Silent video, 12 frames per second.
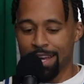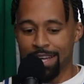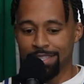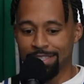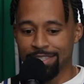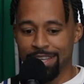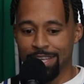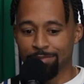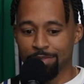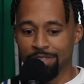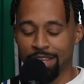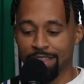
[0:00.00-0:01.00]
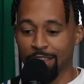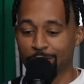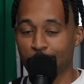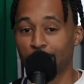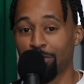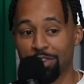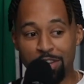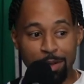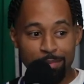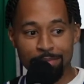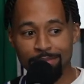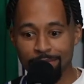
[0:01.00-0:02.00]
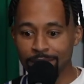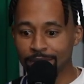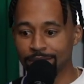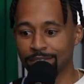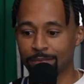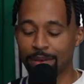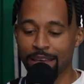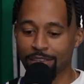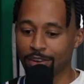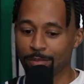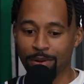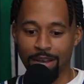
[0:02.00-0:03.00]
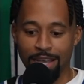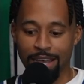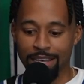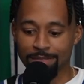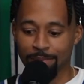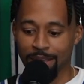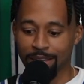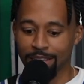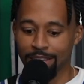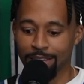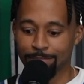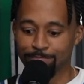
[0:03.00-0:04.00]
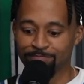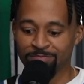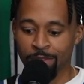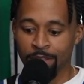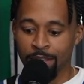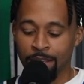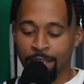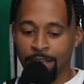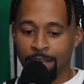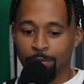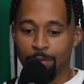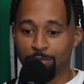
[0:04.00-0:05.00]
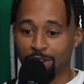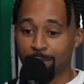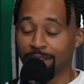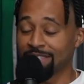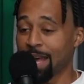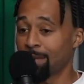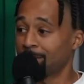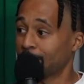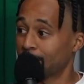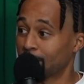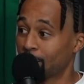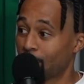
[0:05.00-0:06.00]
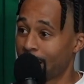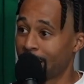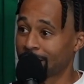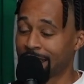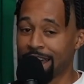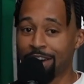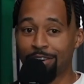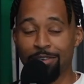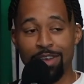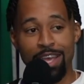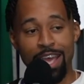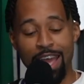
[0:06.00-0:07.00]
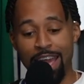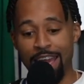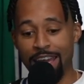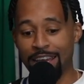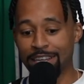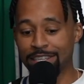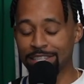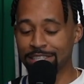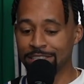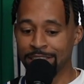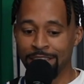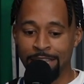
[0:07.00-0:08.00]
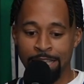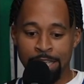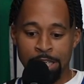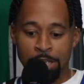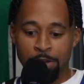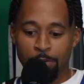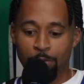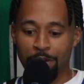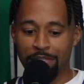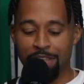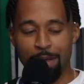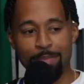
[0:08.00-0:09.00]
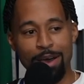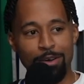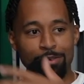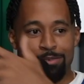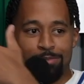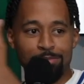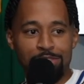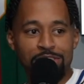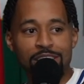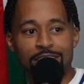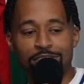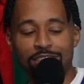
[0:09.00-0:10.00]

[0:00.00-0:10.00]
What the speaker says: I just want to say thank you for pulling up to the Backyard Podcast, man. We've been trying to make this happen for a little while now, and one thing about Rashid that you